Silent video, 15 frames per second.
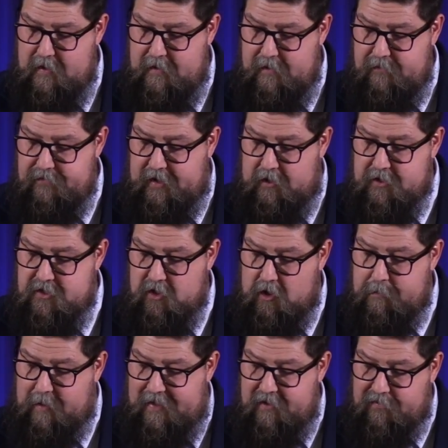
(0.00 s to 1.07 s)
They are deserted
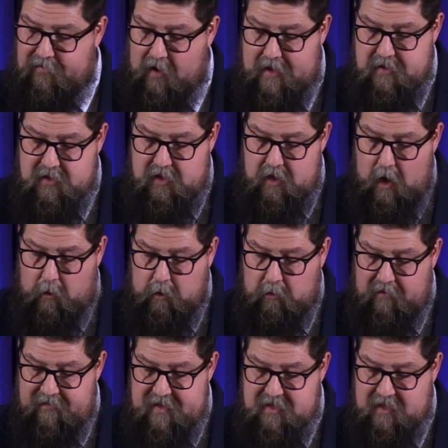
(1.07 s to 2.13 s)
by their friends, and no one will
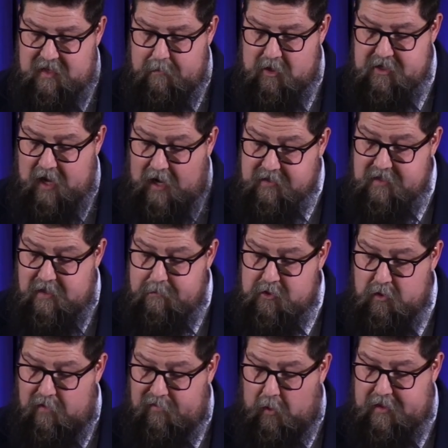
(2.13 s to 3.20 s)
visit them or talk to them to
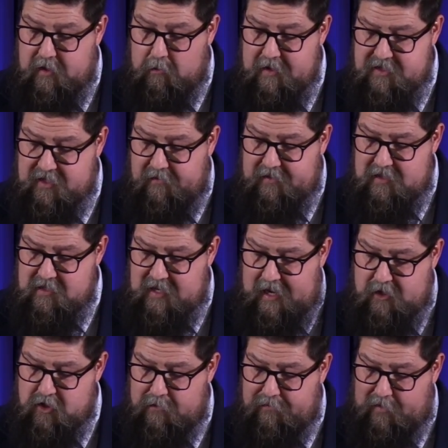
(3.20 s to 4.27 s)
avoid the risk of
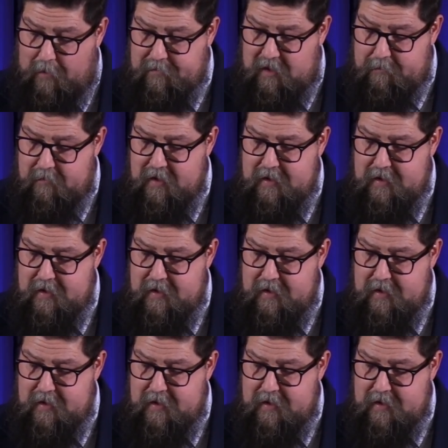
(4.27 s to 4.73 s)
contagion from them.